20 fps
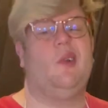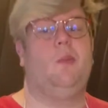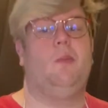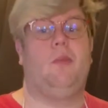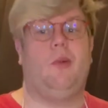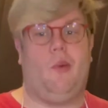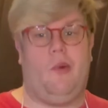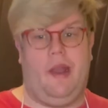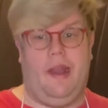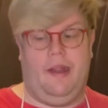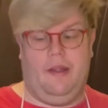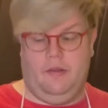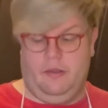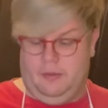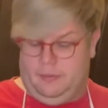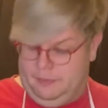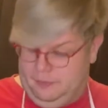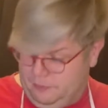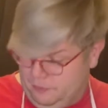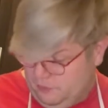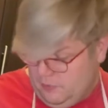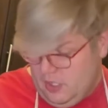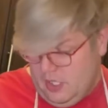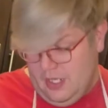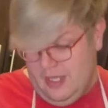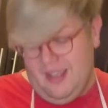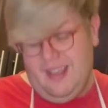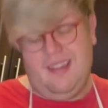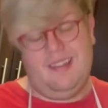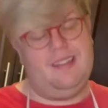brown.
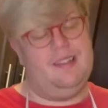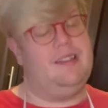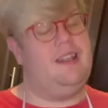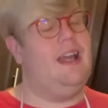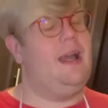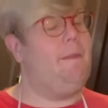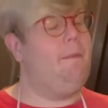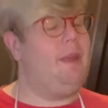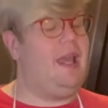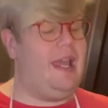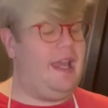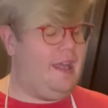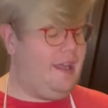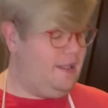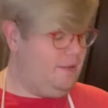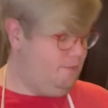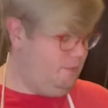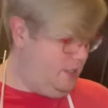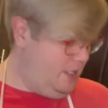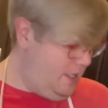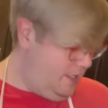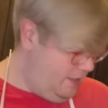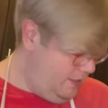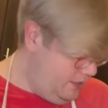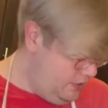It's not bad, but it's